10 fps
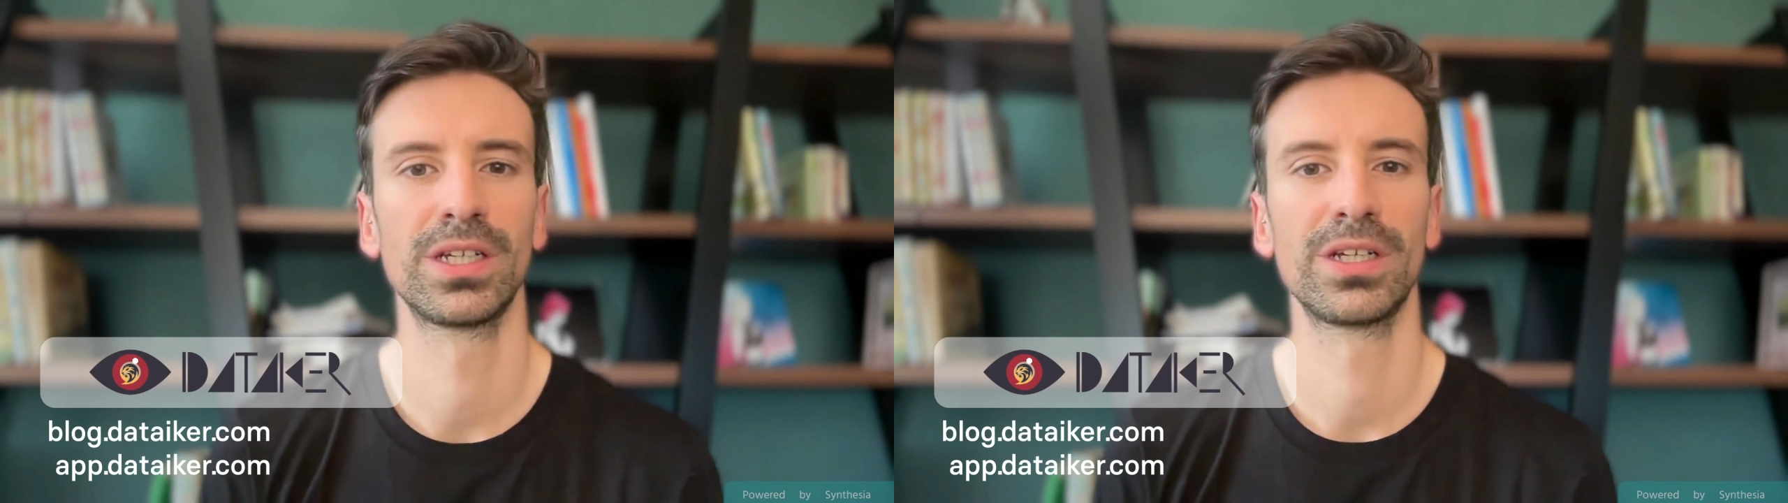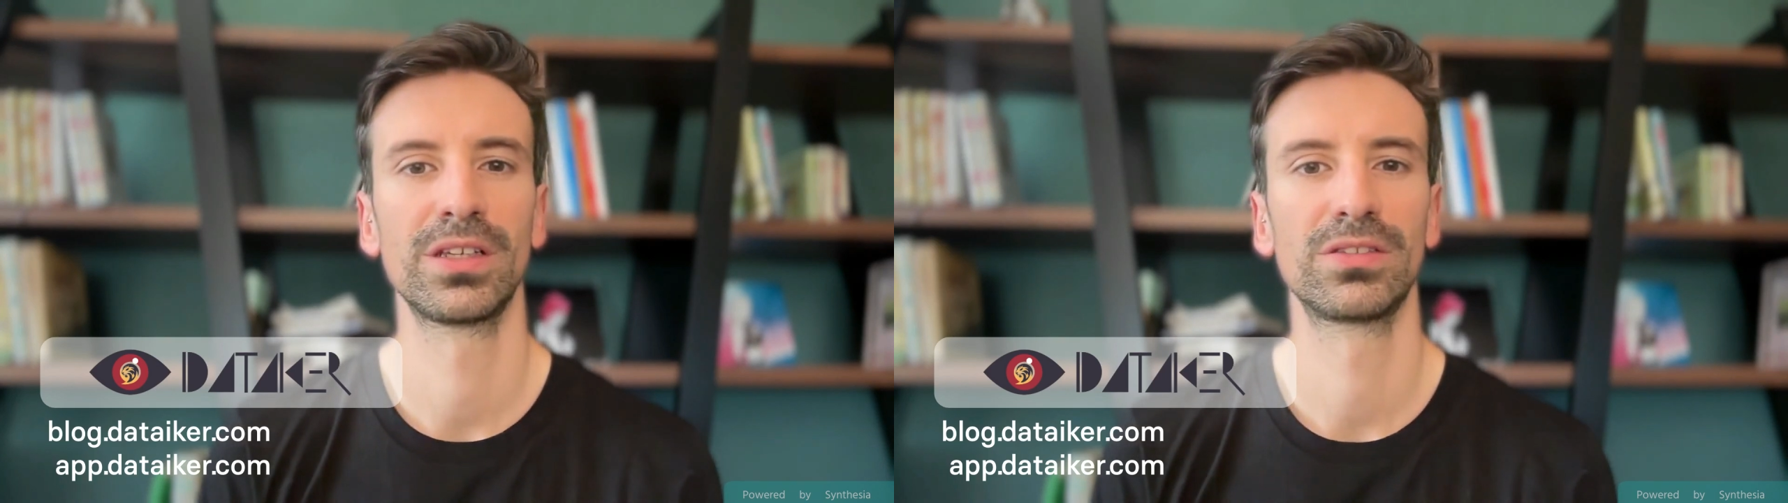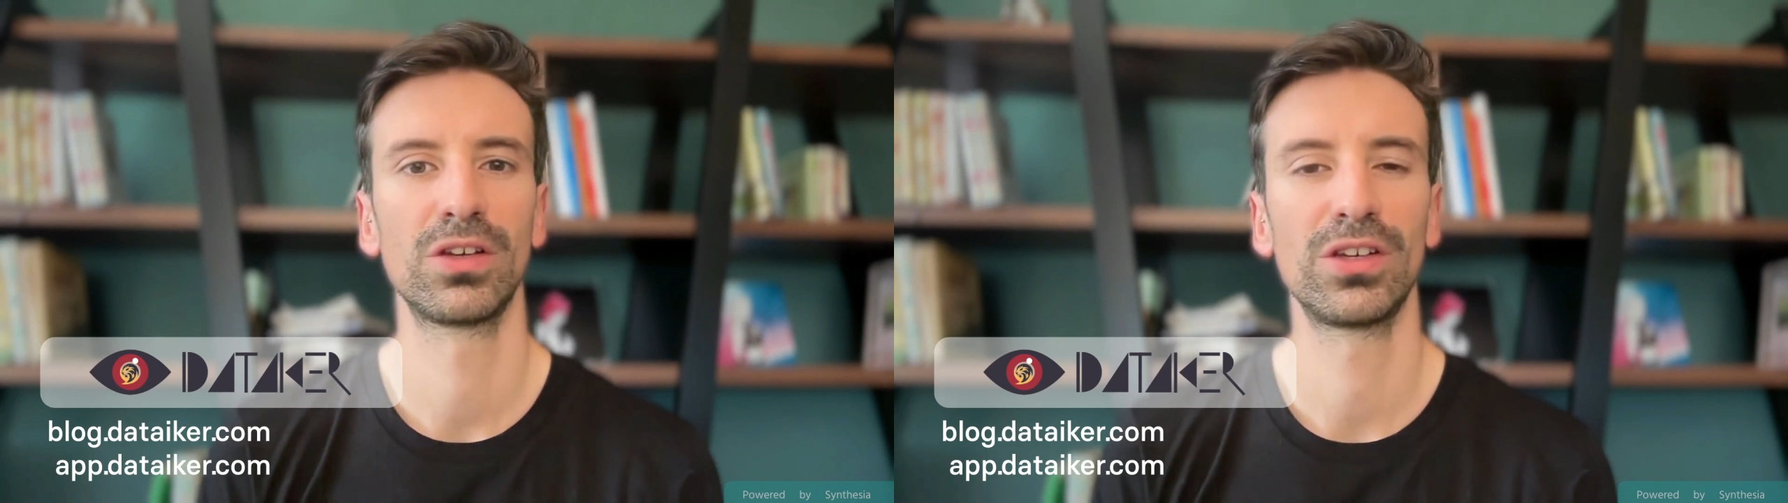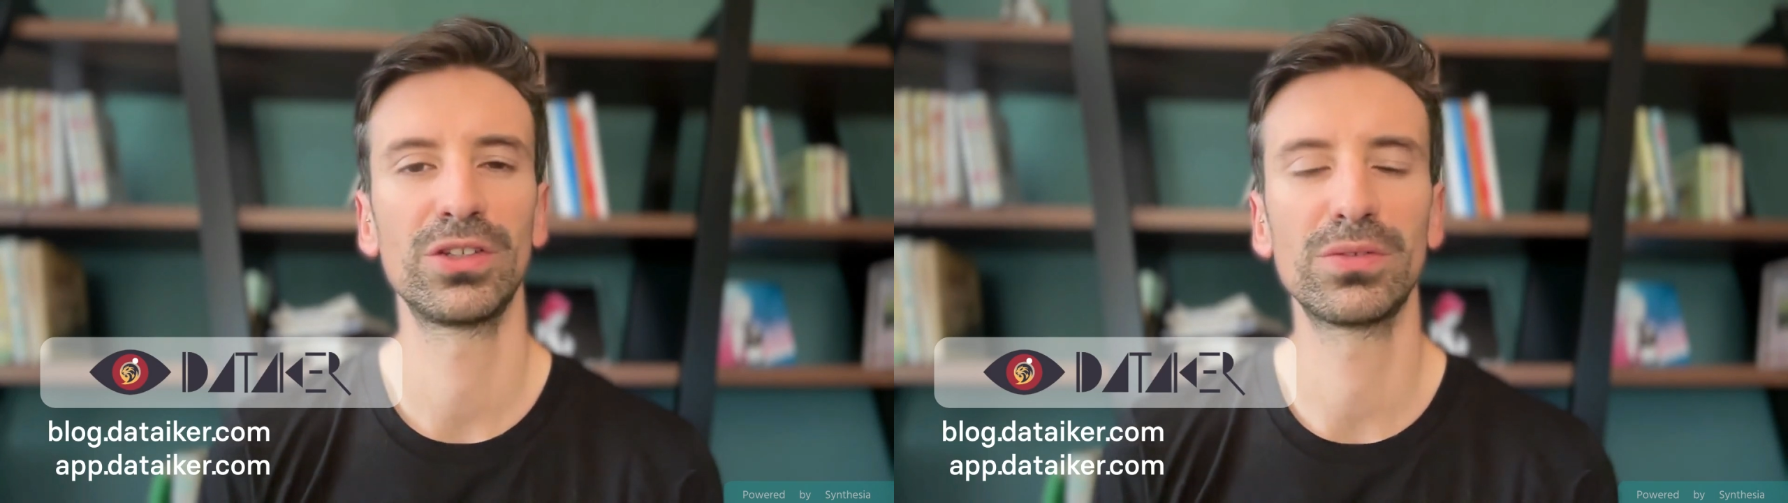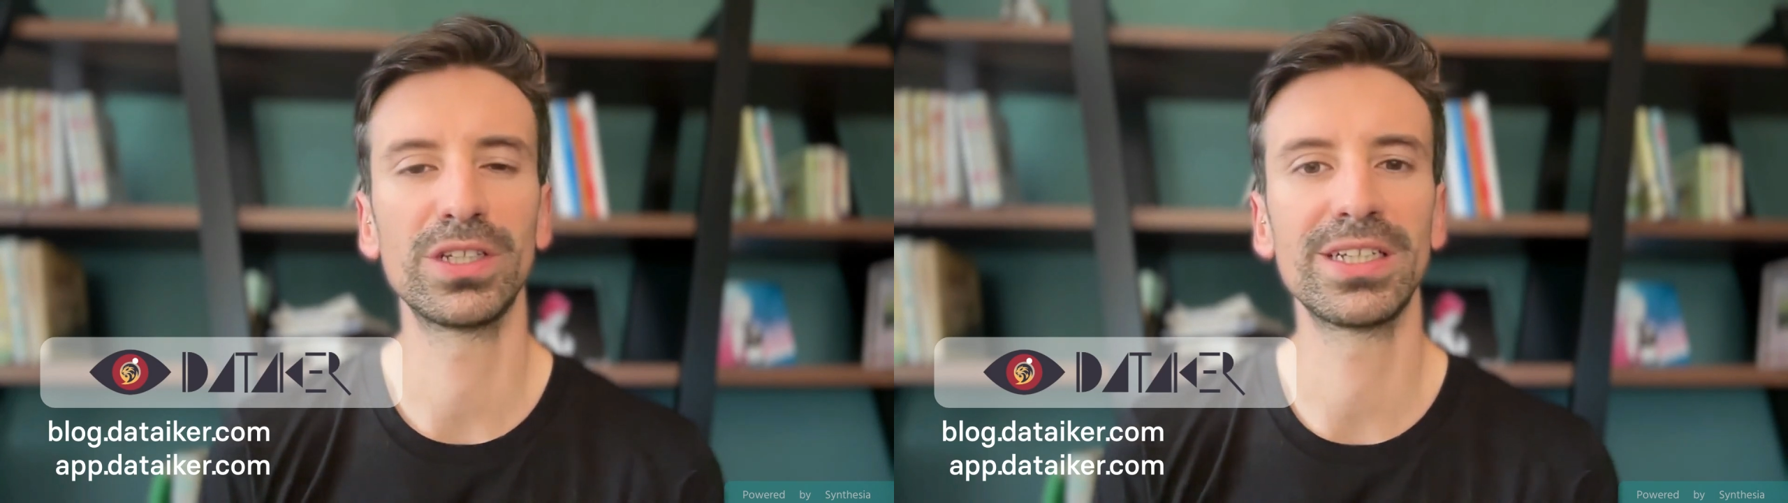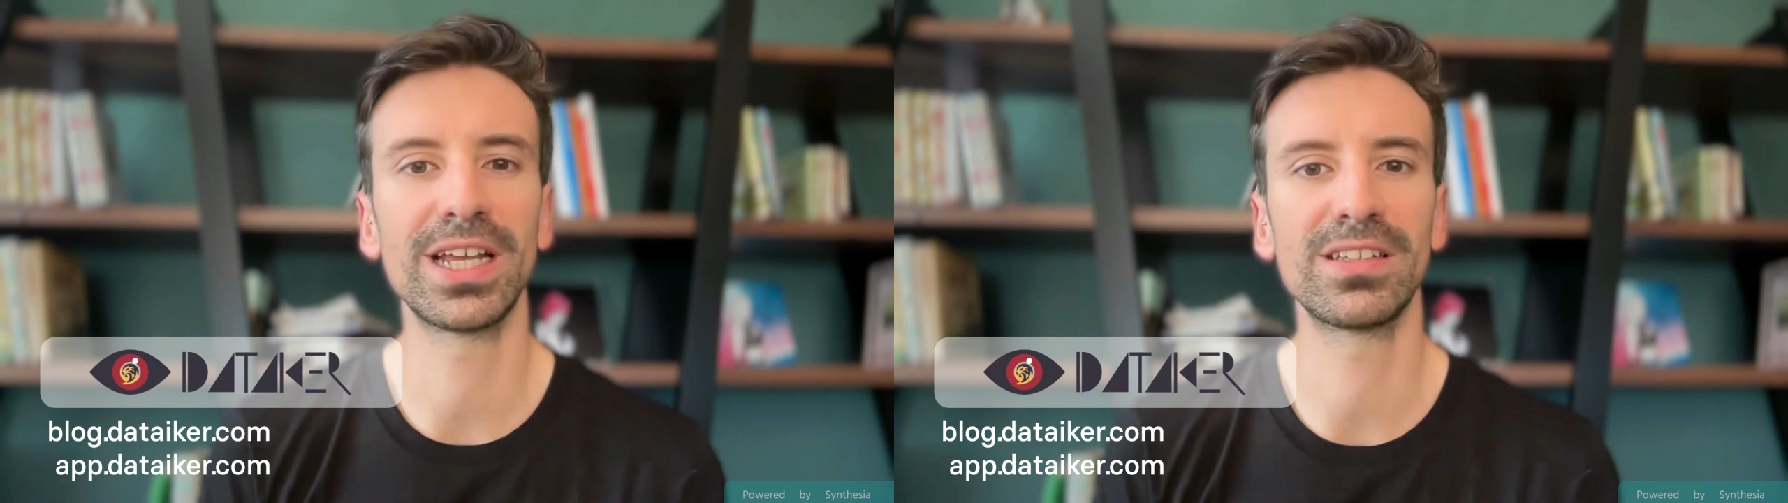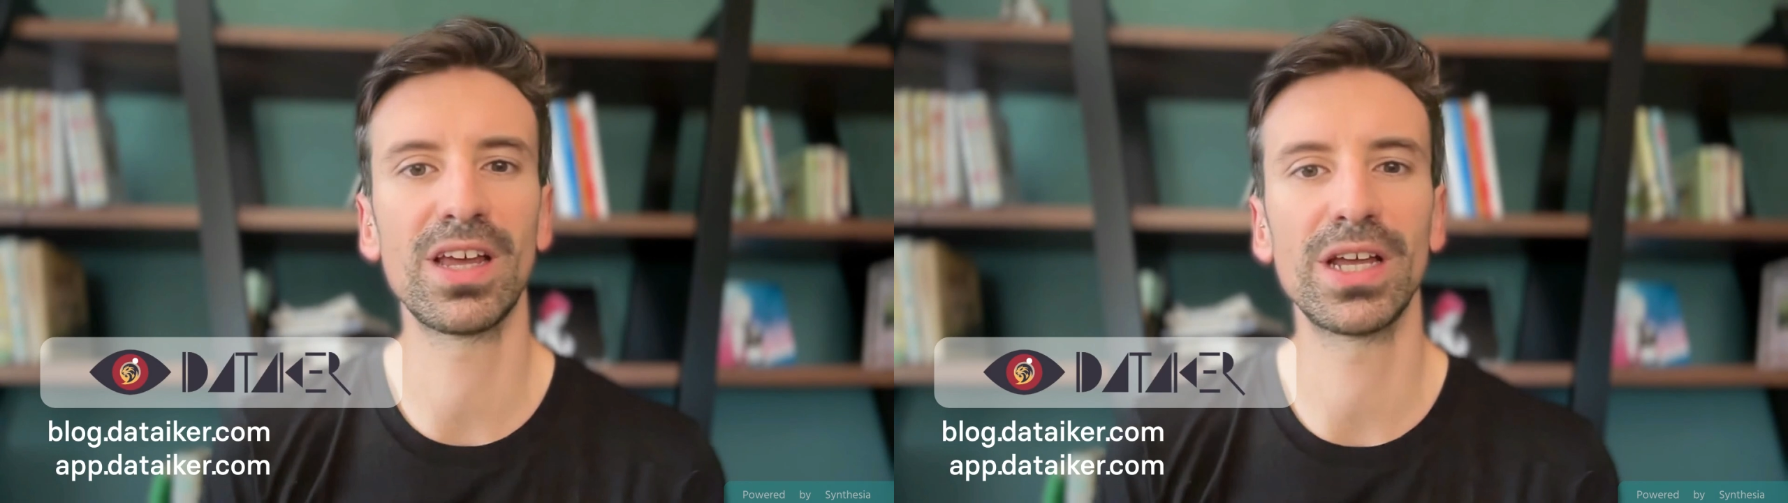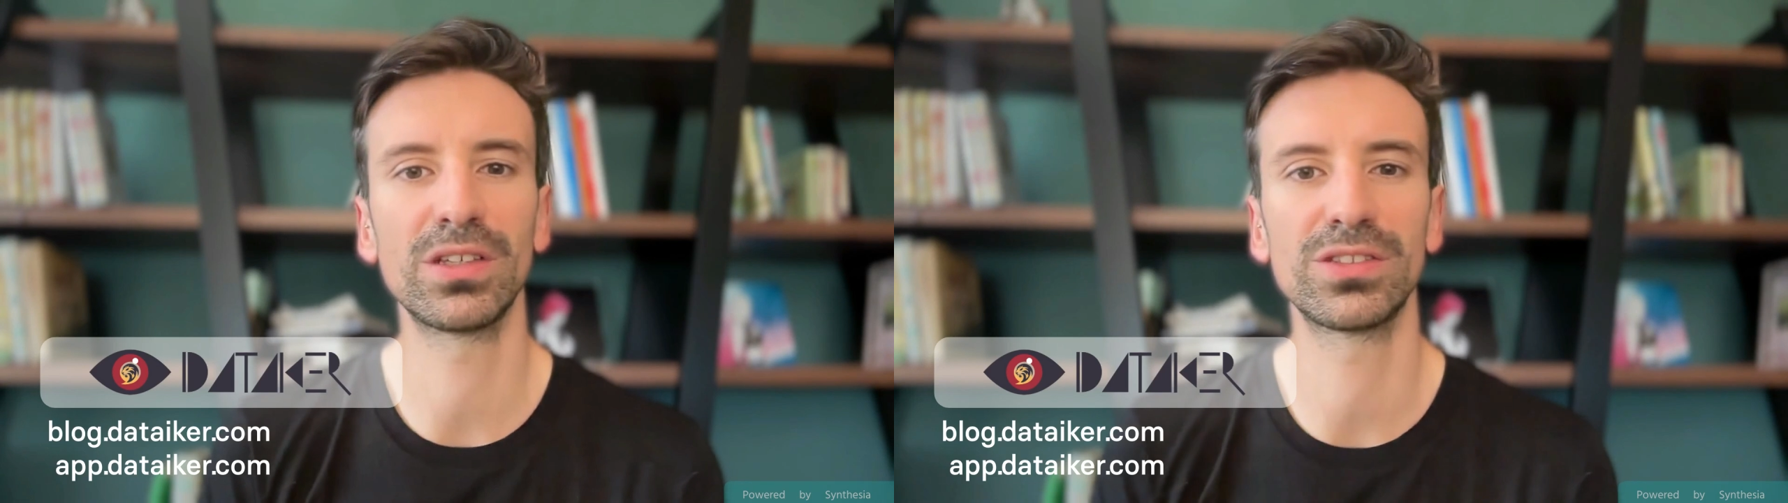Start using
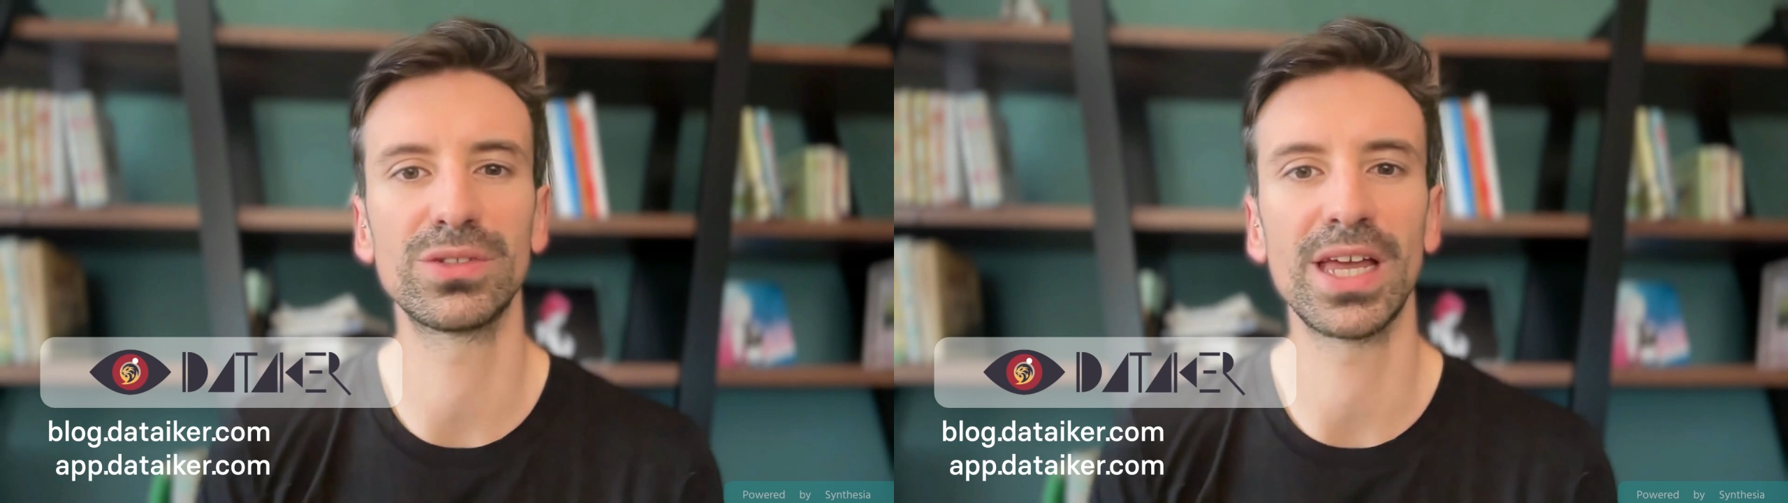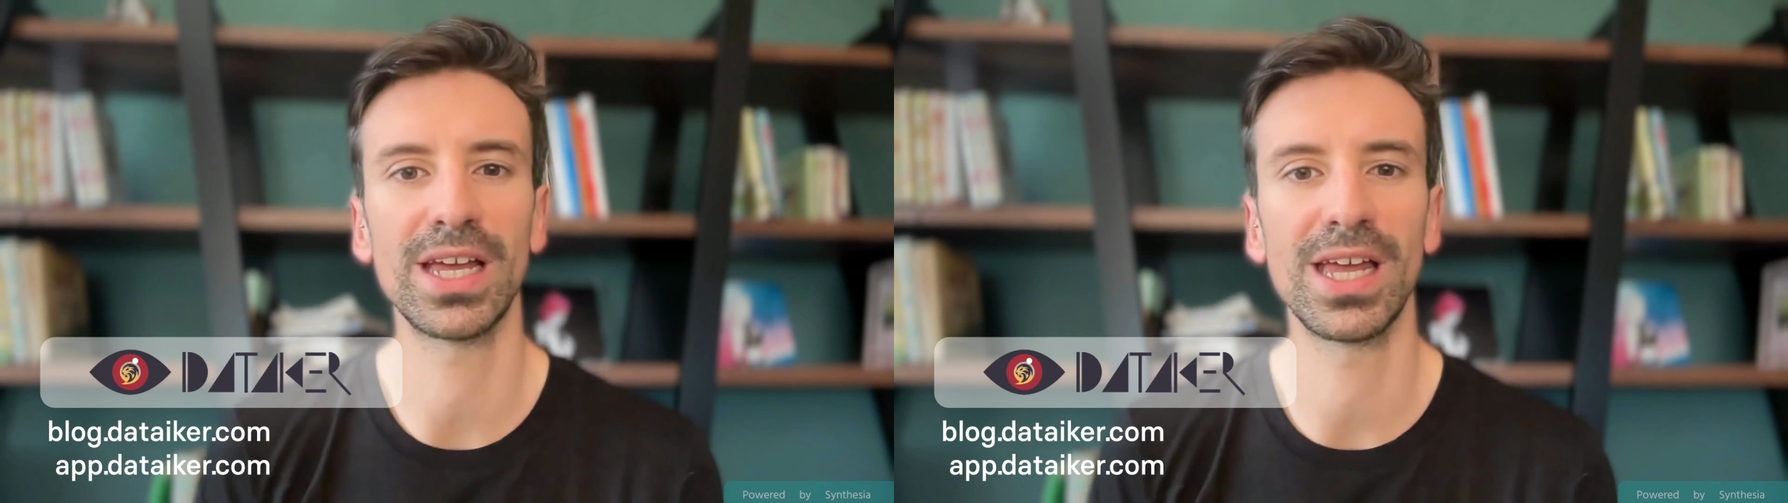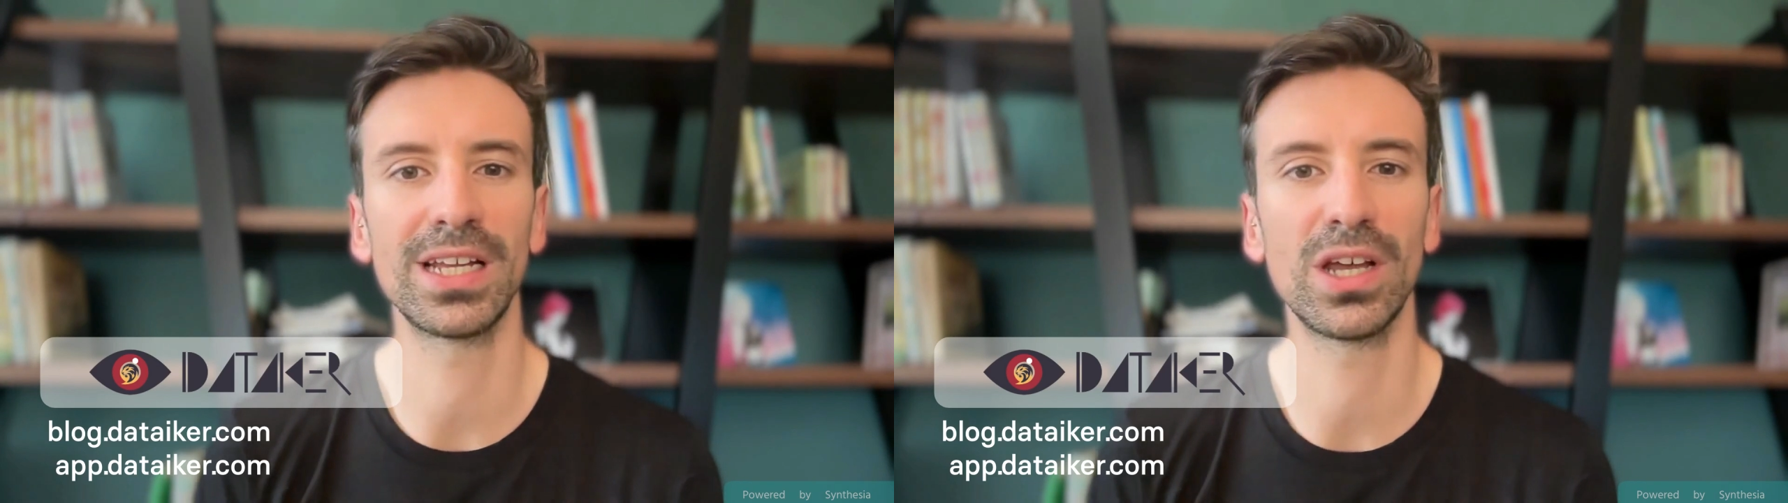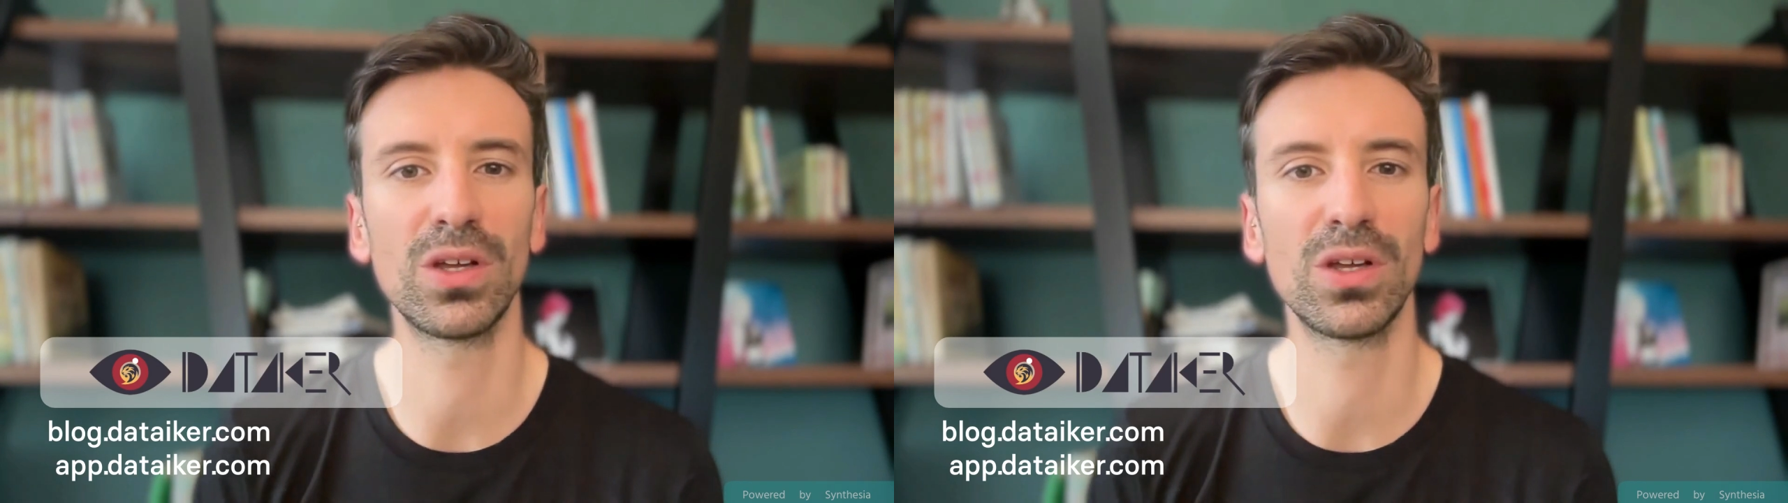Dataiker today and